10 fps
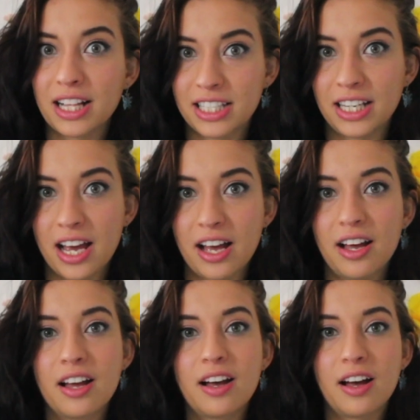
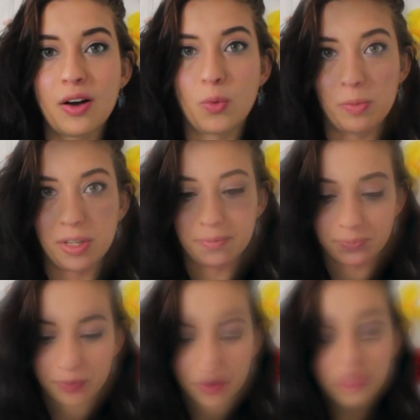Latina women.
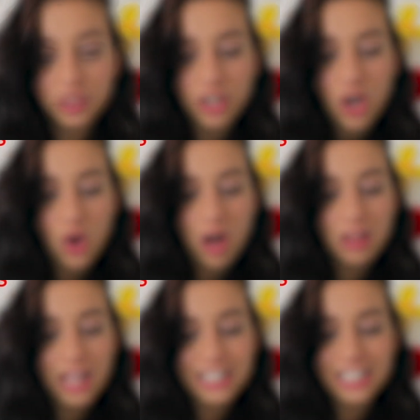However,
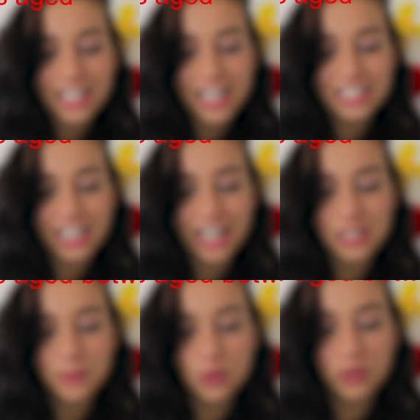all Latinas
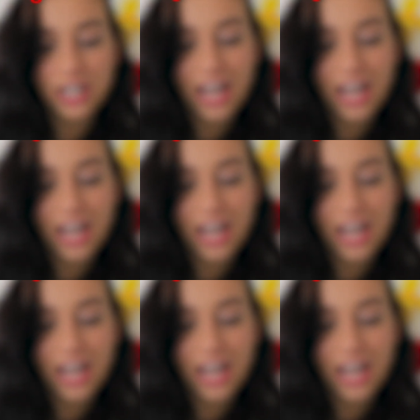aged between